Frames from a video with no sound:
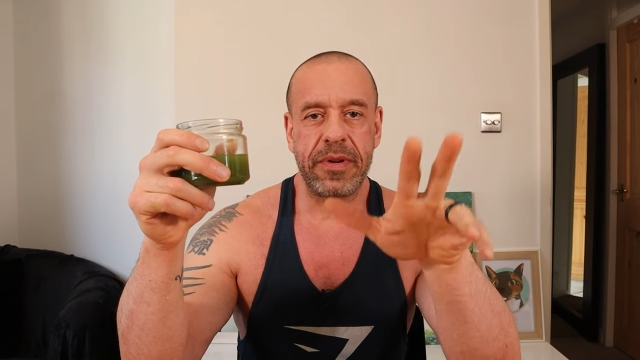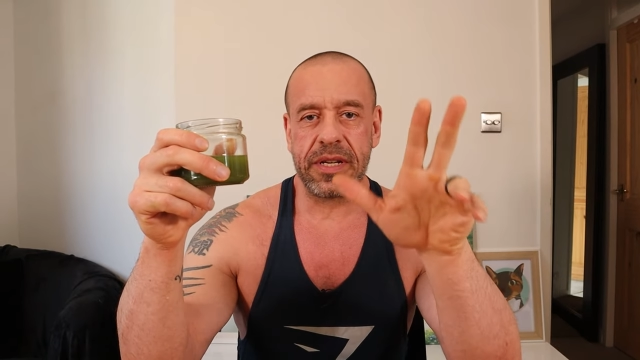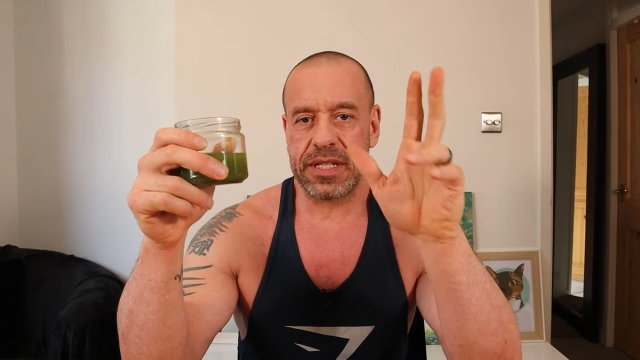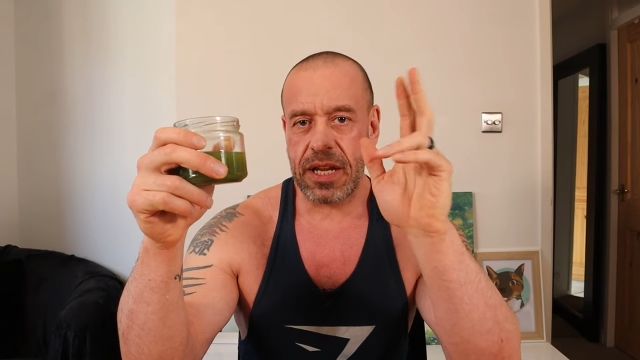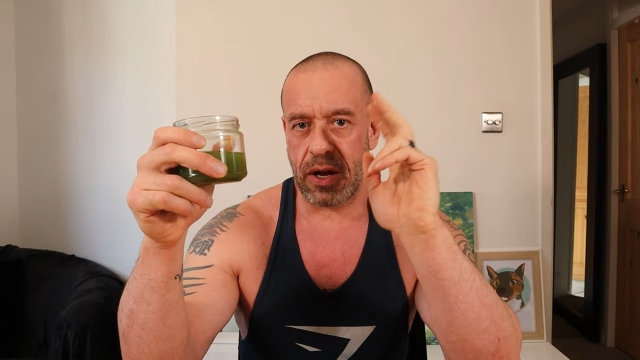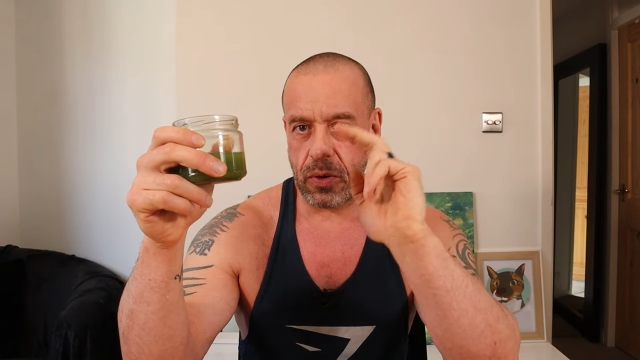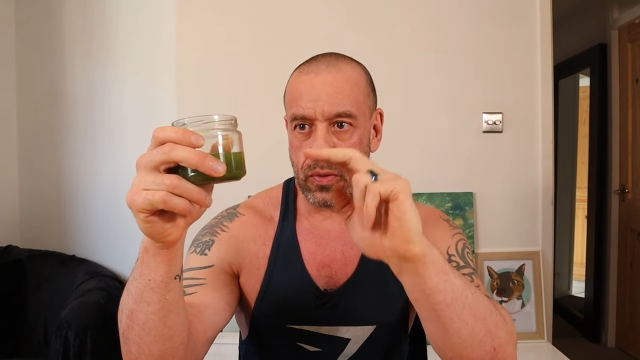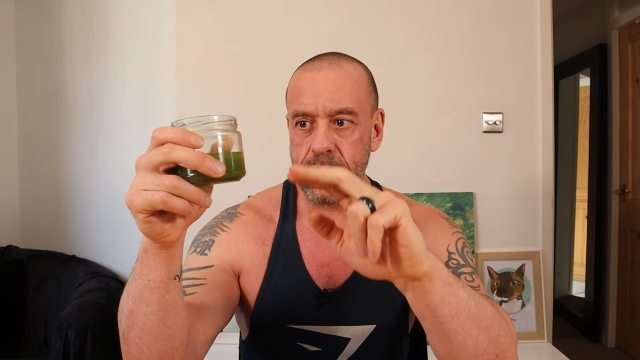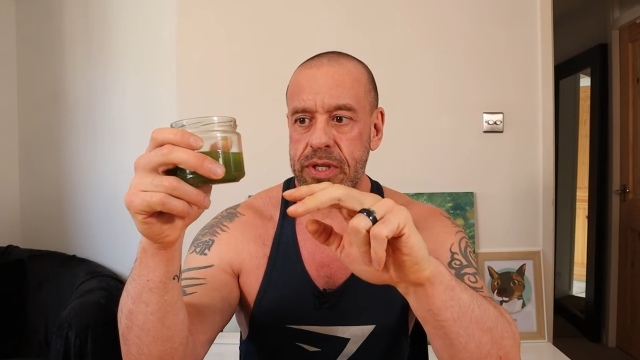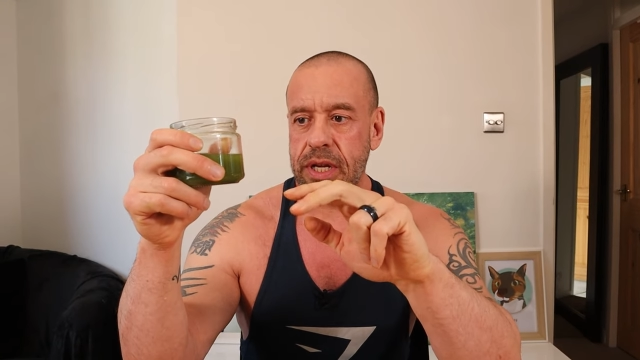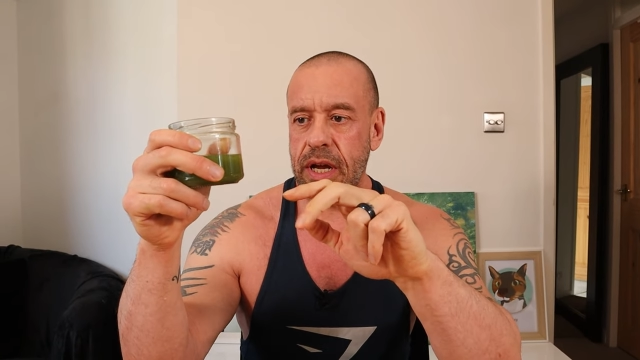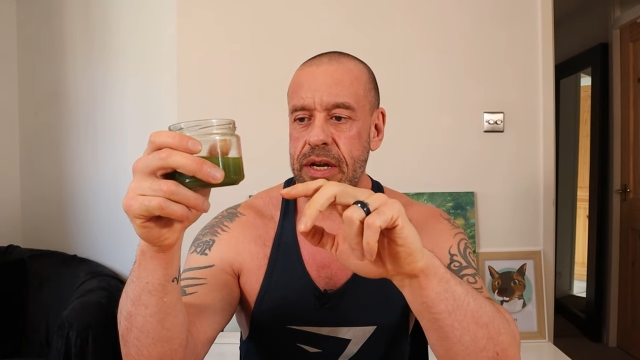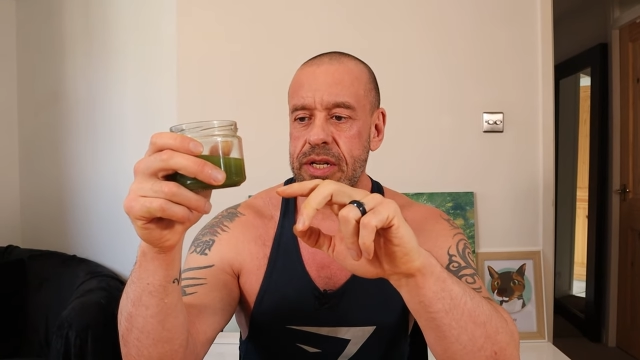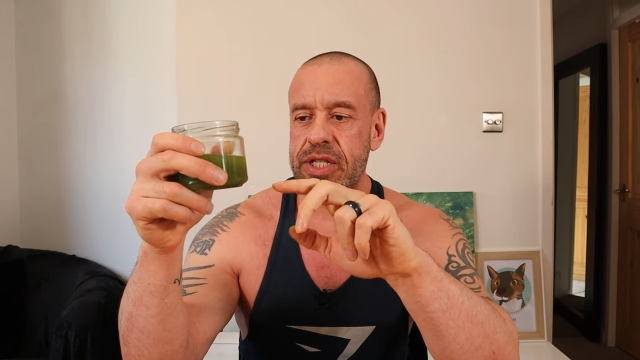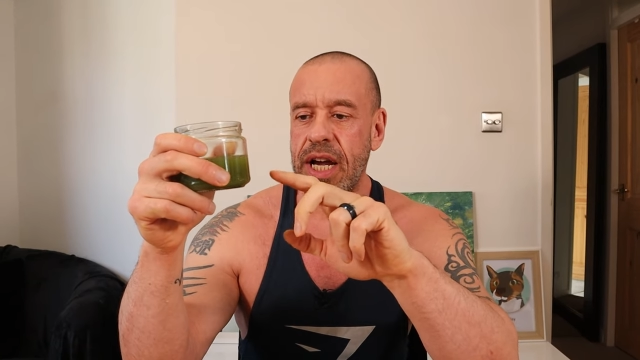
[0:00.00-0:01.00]
because that
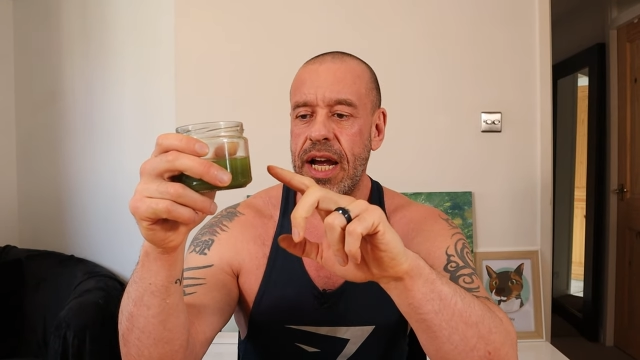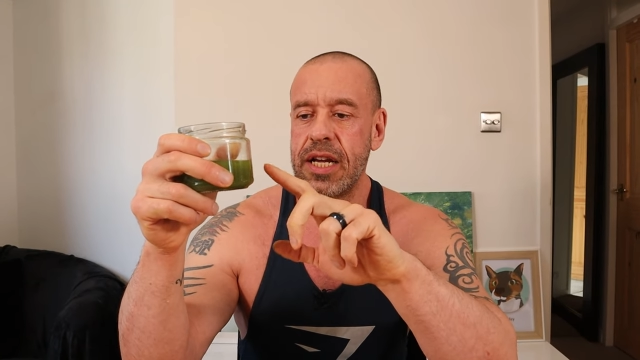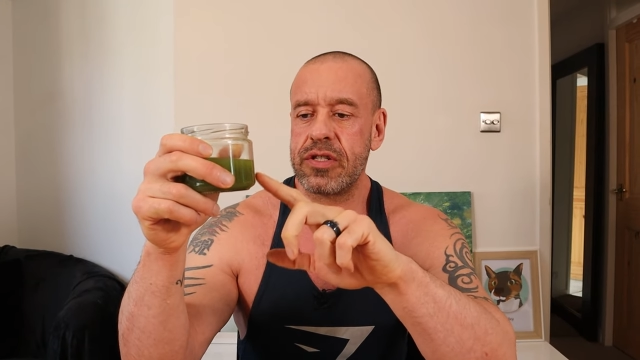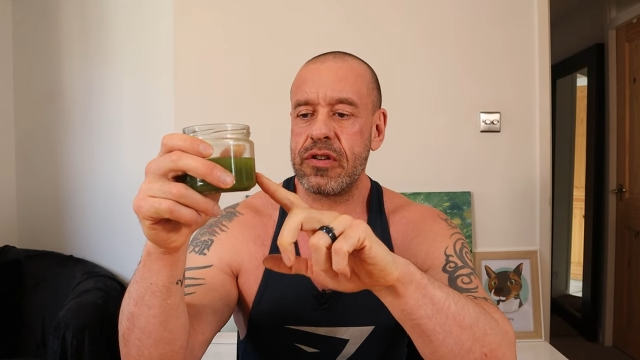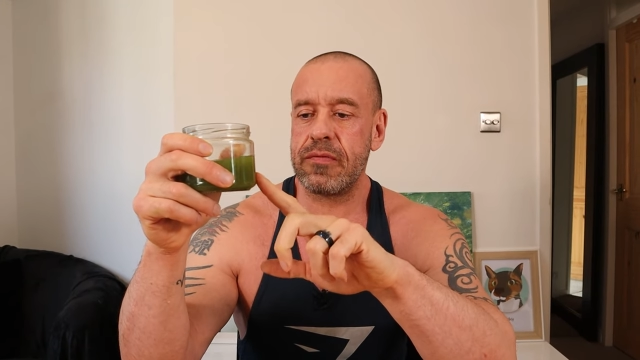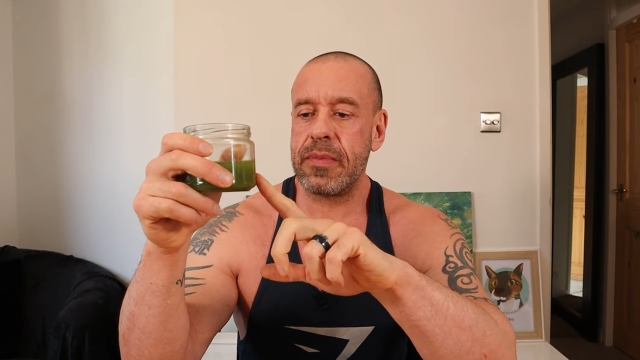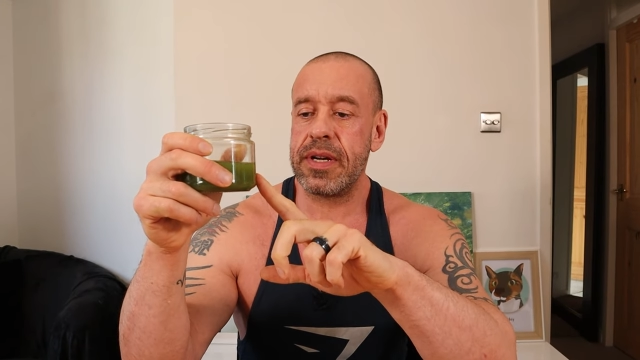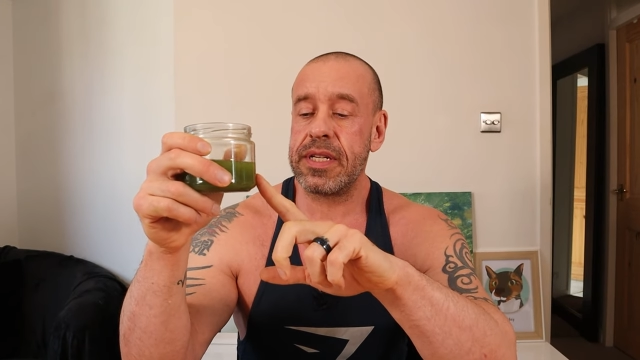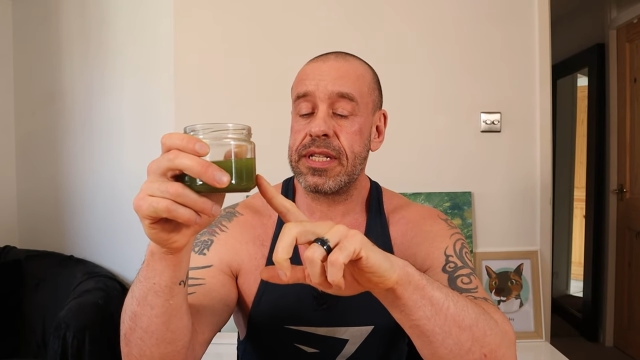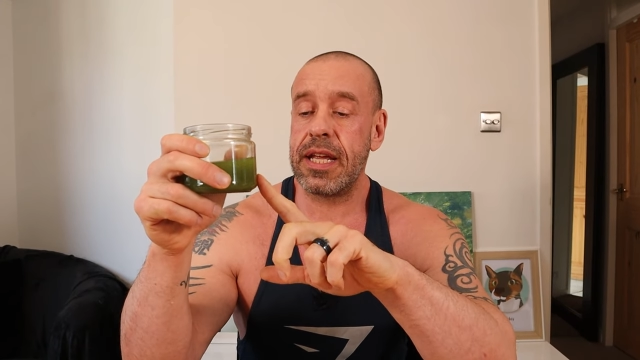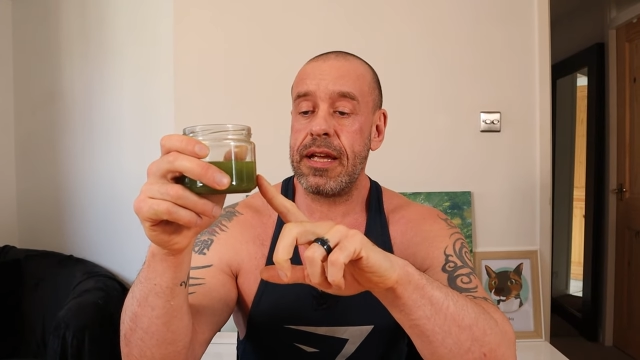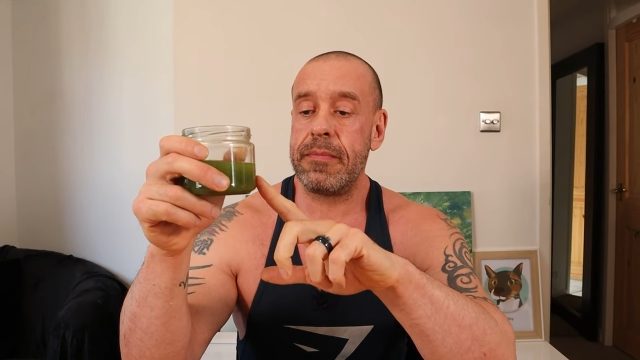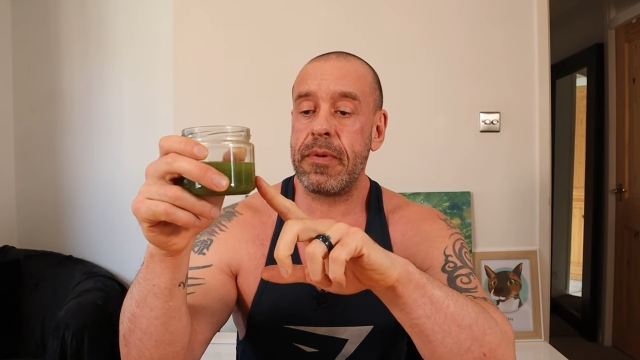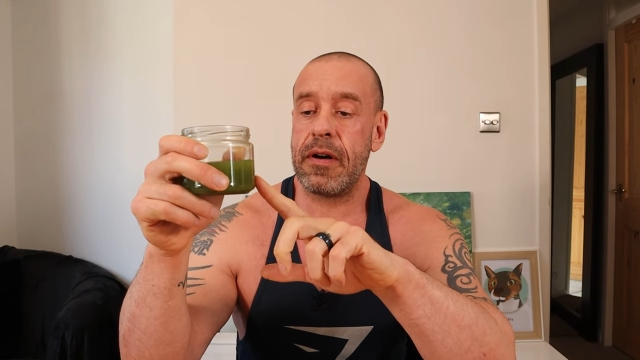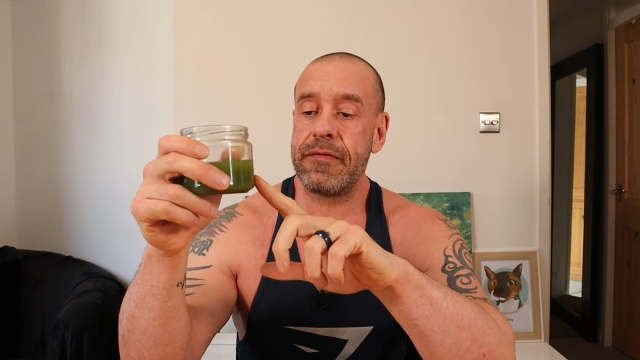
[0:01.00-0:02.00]
also jacks with my
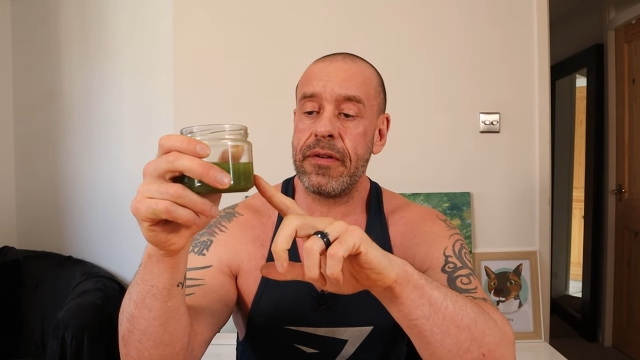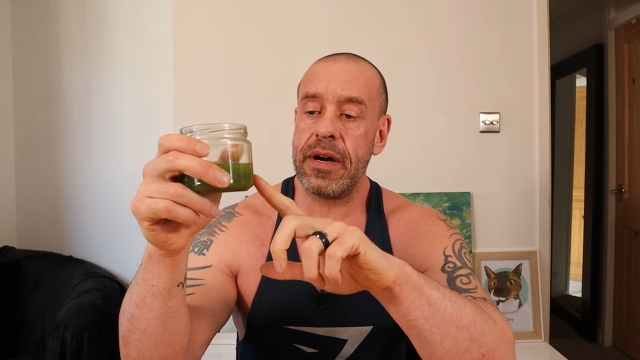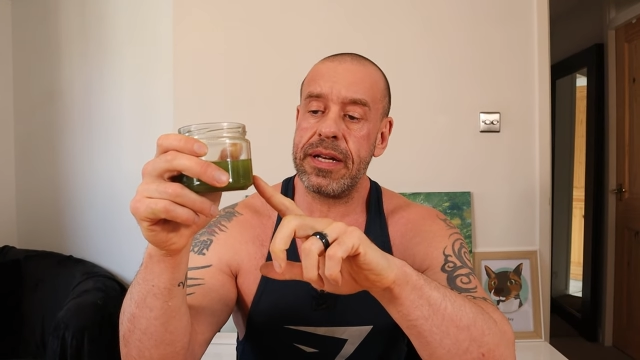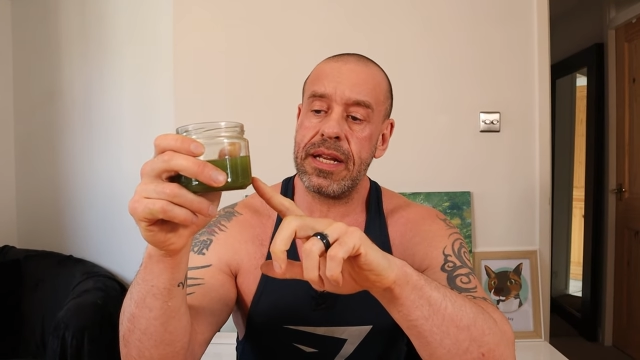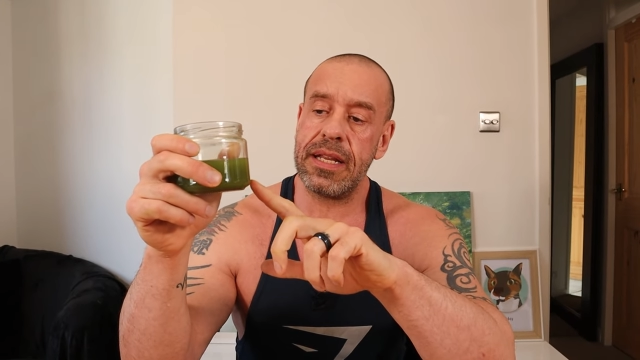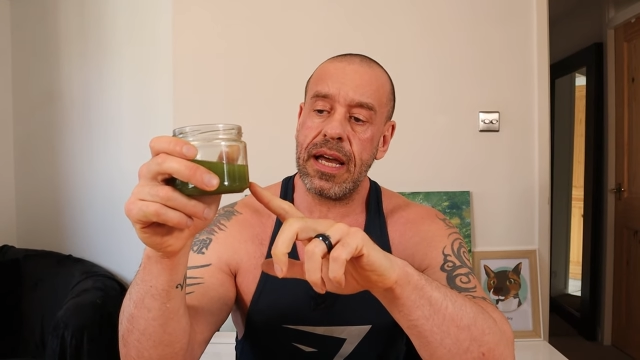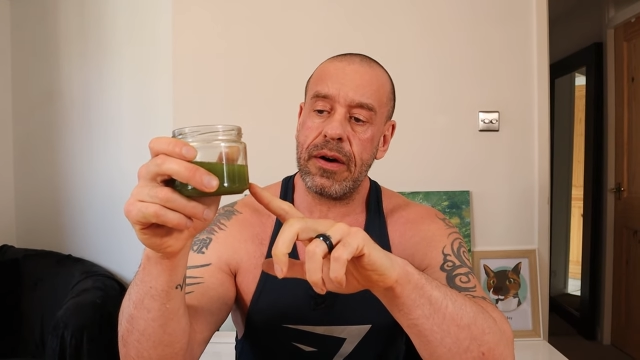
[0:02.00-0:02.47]
sleep. But I find in